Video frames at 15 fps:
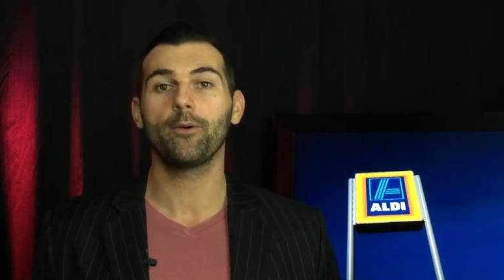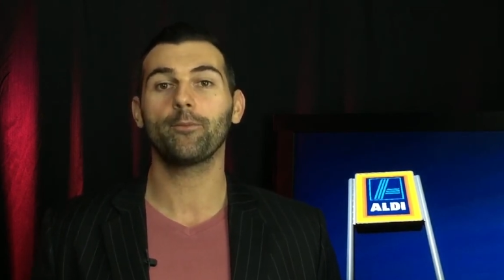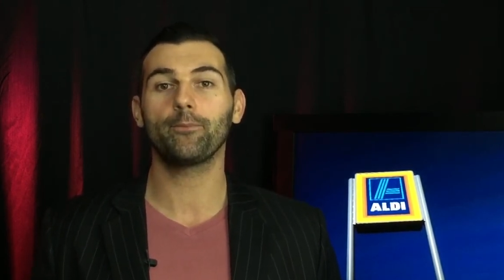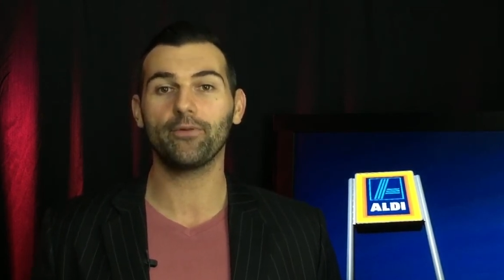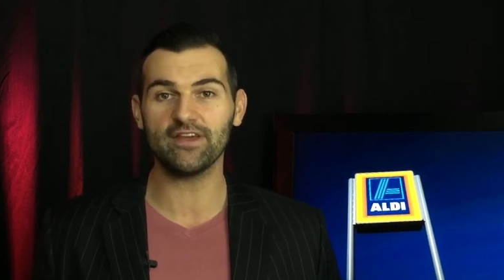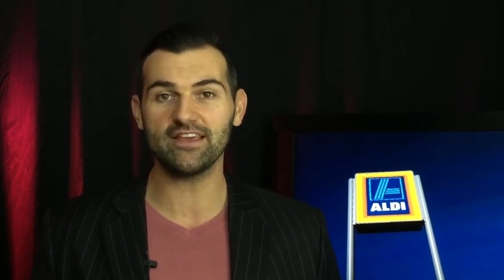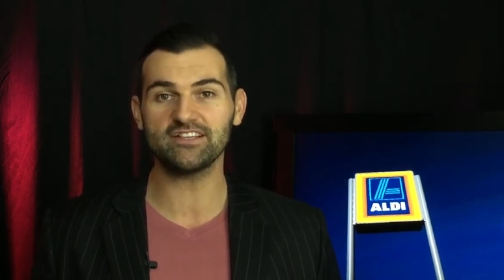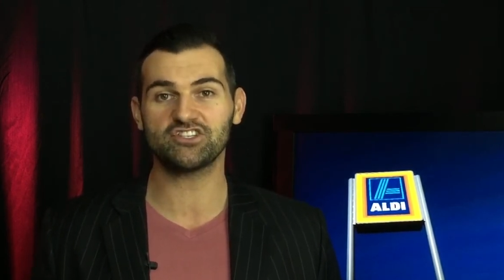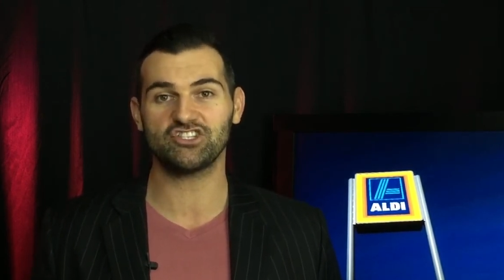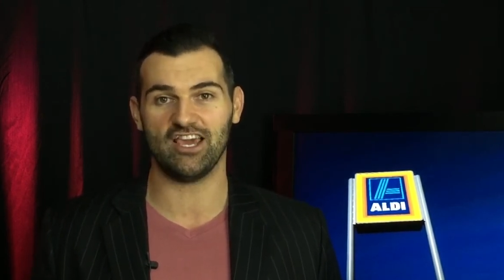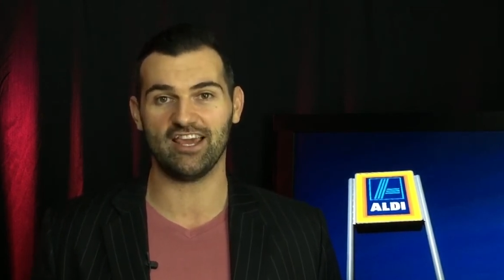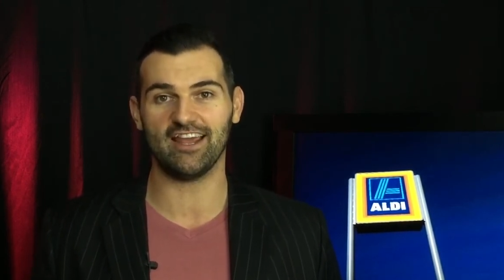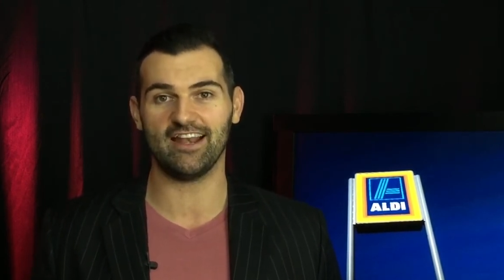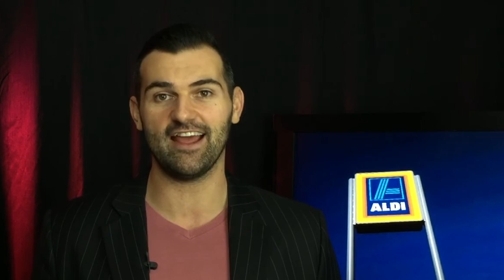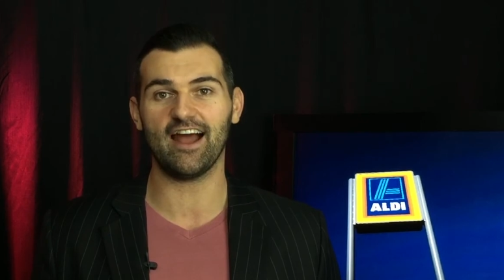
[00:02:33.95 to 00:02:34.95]
Please check
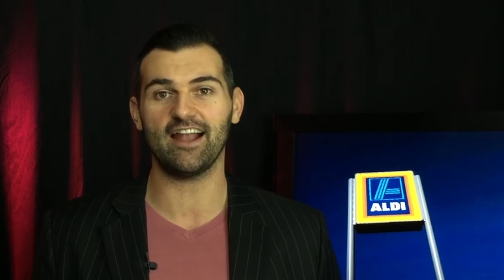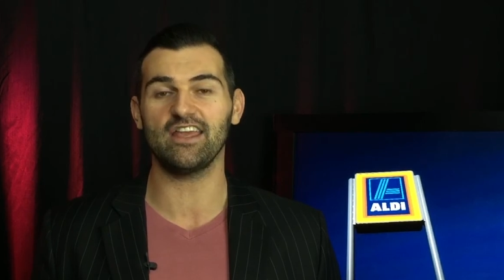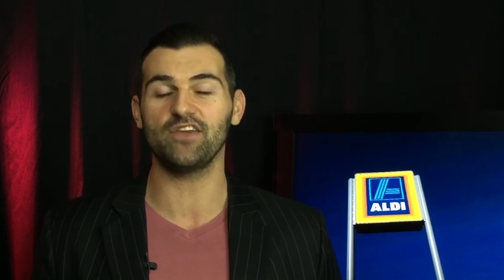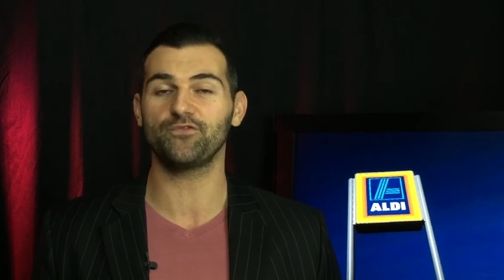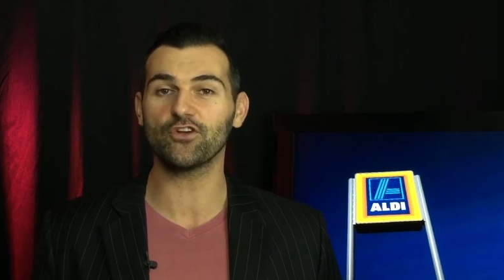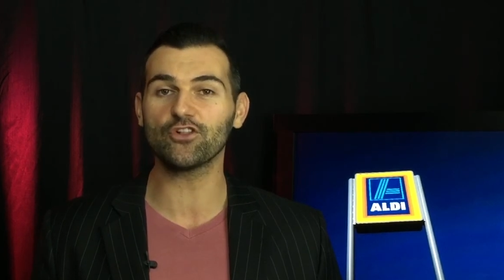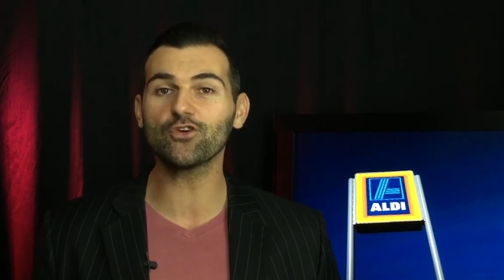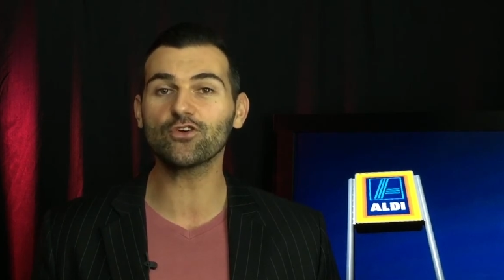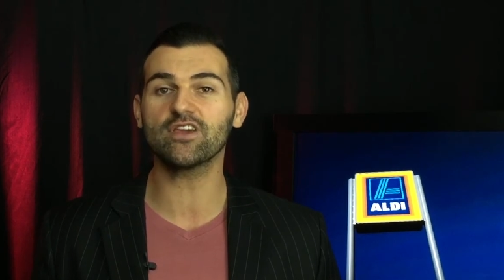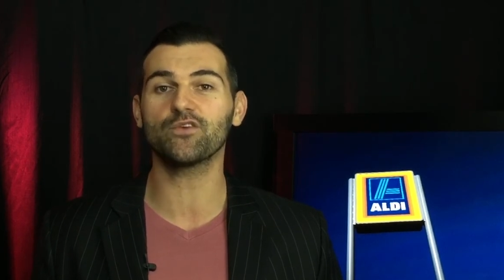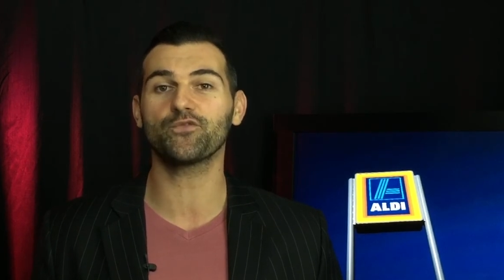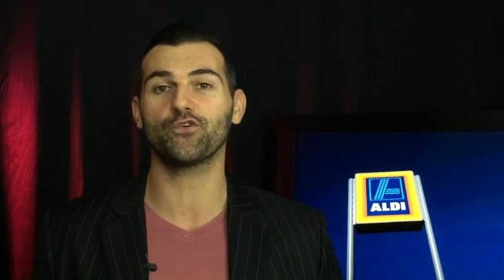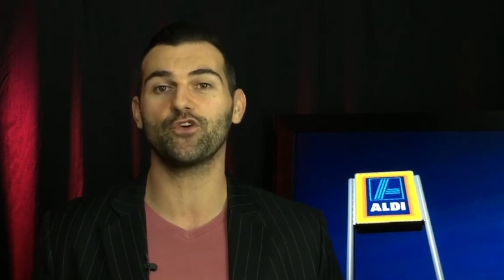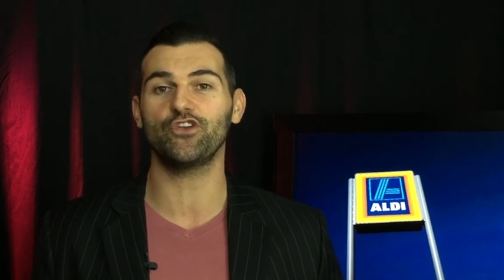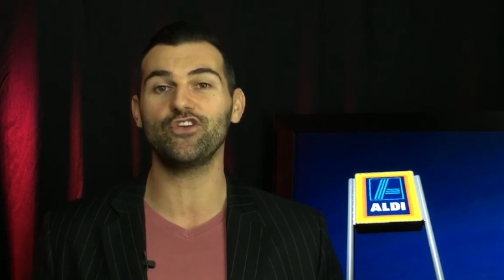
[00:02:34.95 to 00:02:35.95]
it out. If you're looking
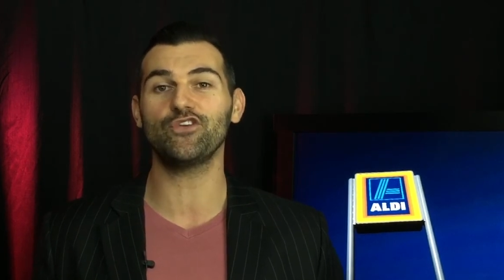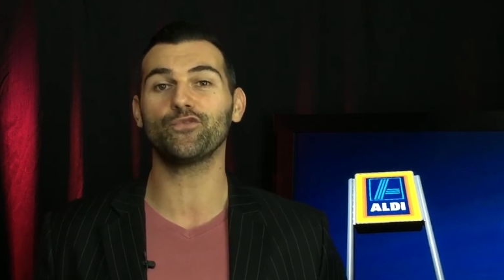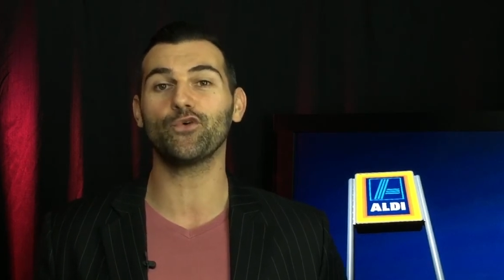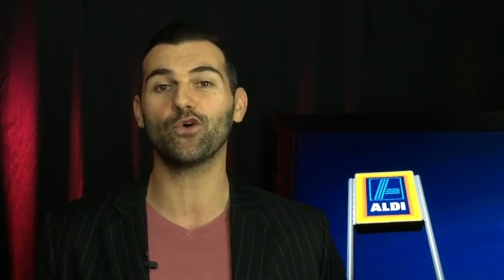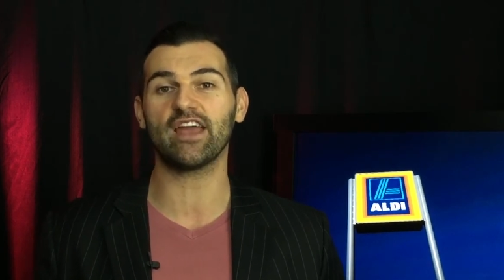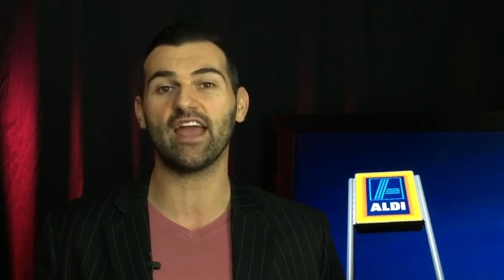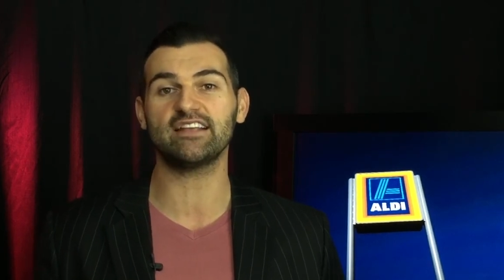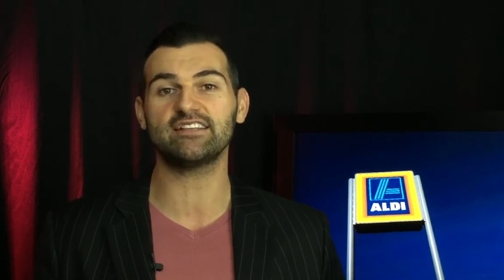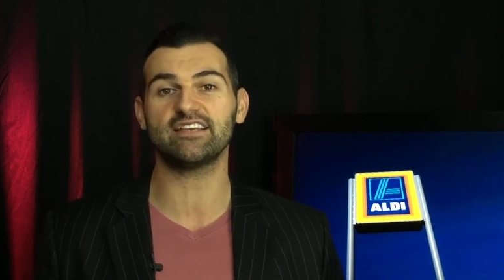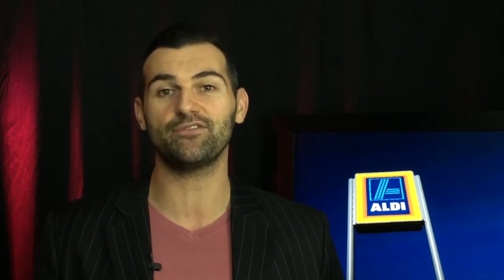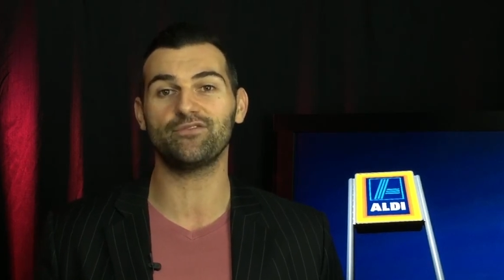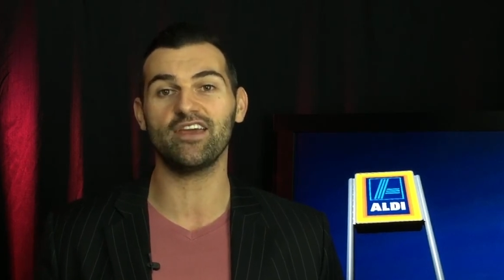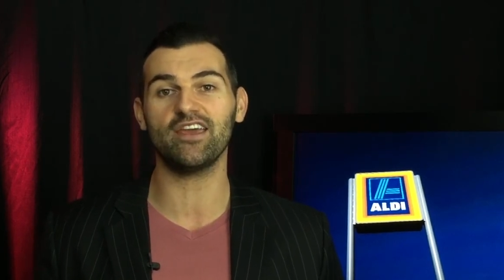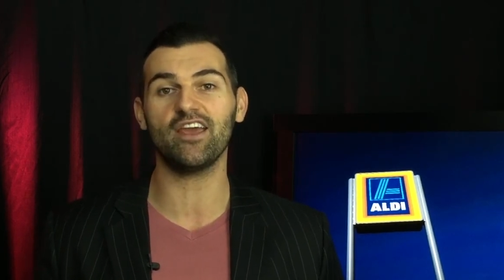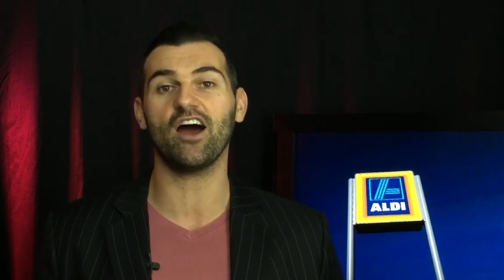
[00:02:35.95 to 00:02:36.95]
for a new 4K
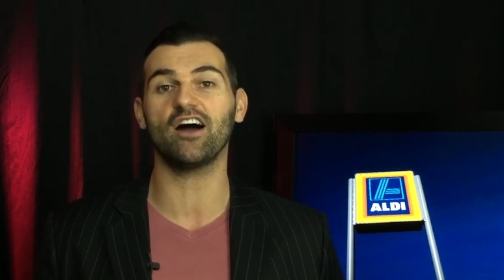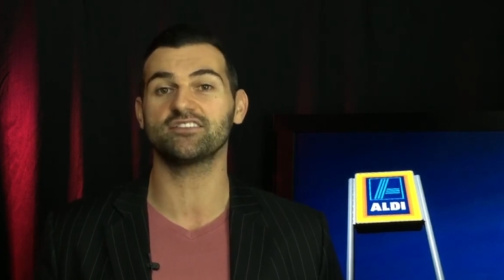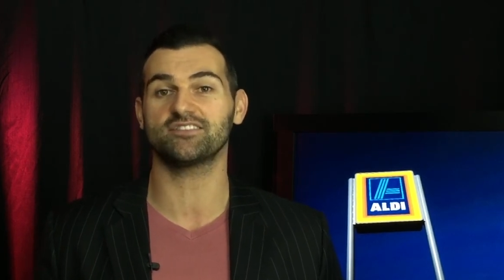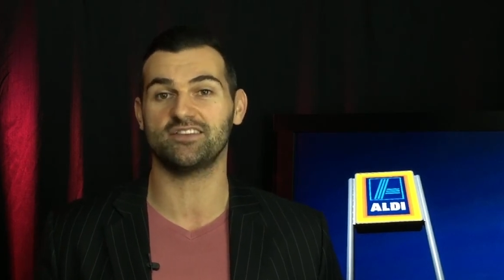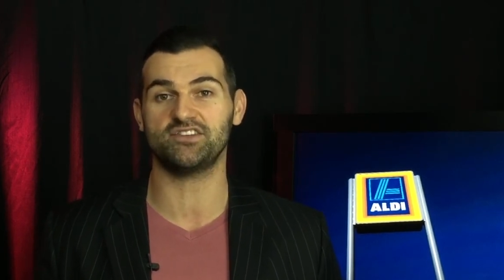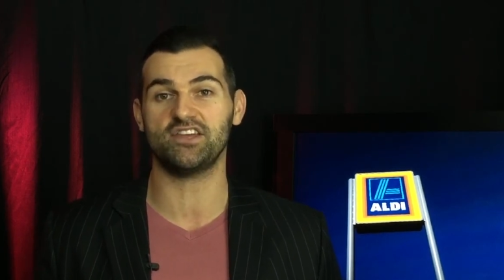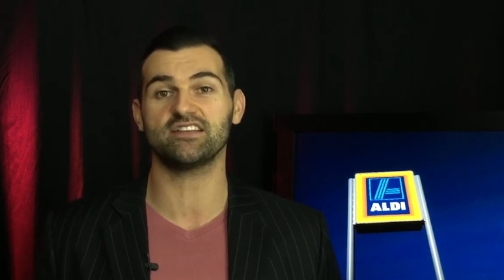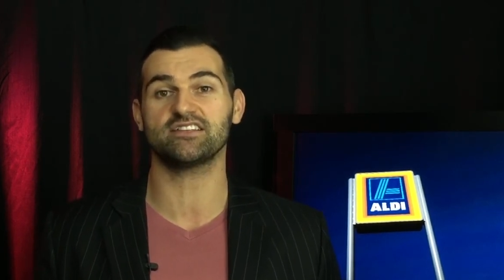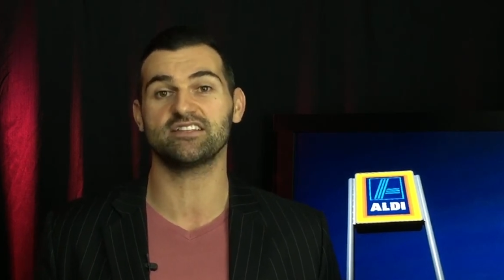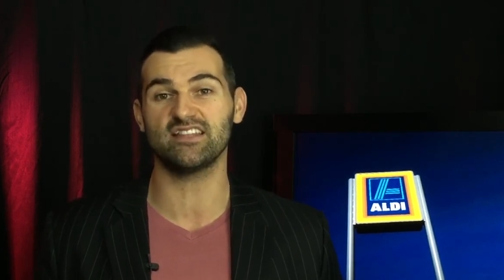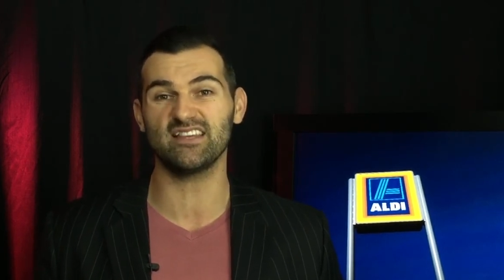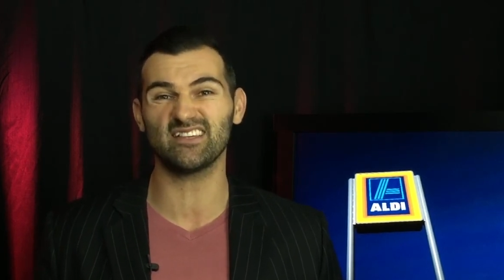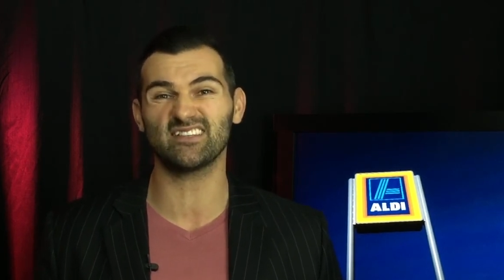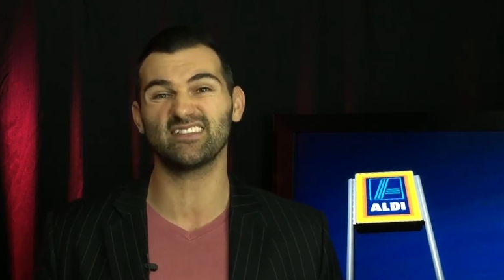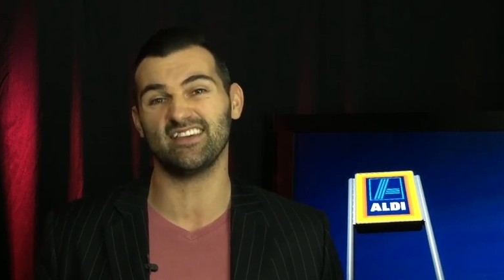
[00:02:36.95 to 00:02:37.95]
TV, I'd suggest
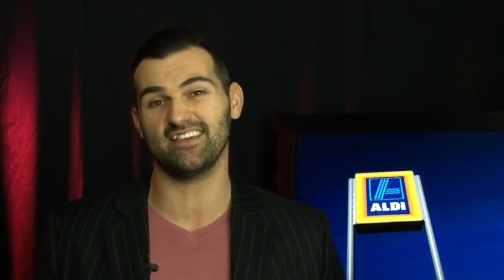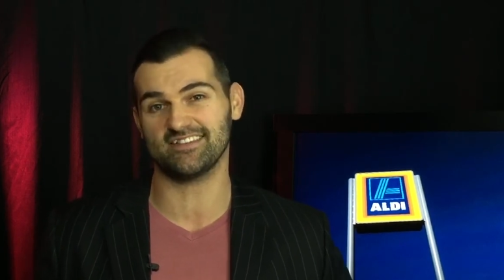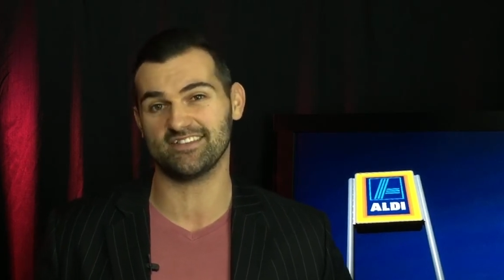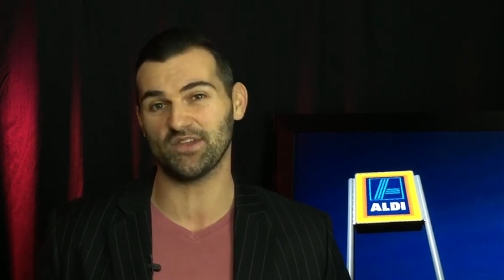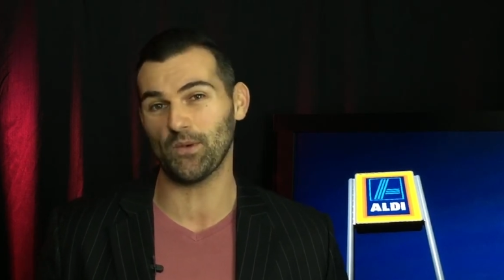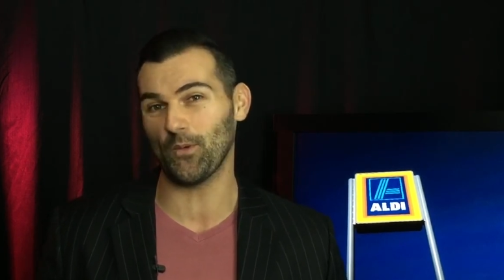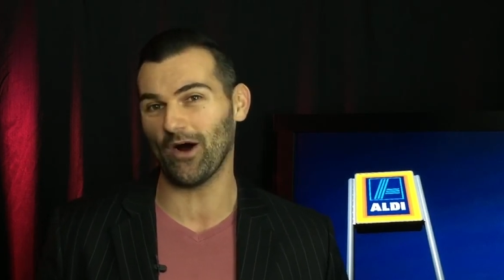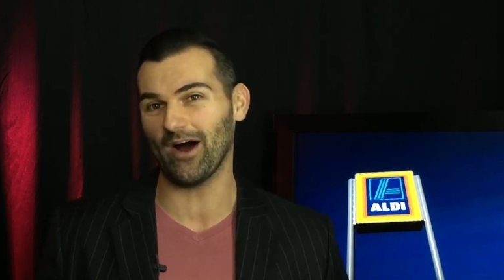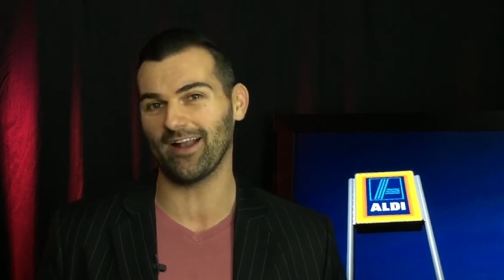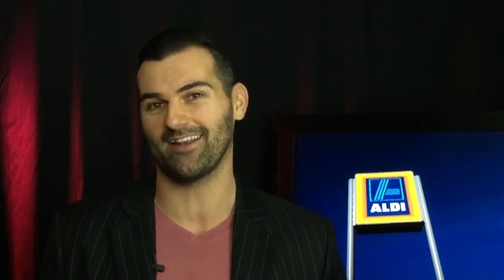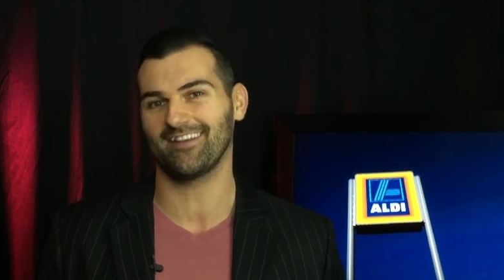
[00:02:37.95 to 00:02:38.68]
this is the one.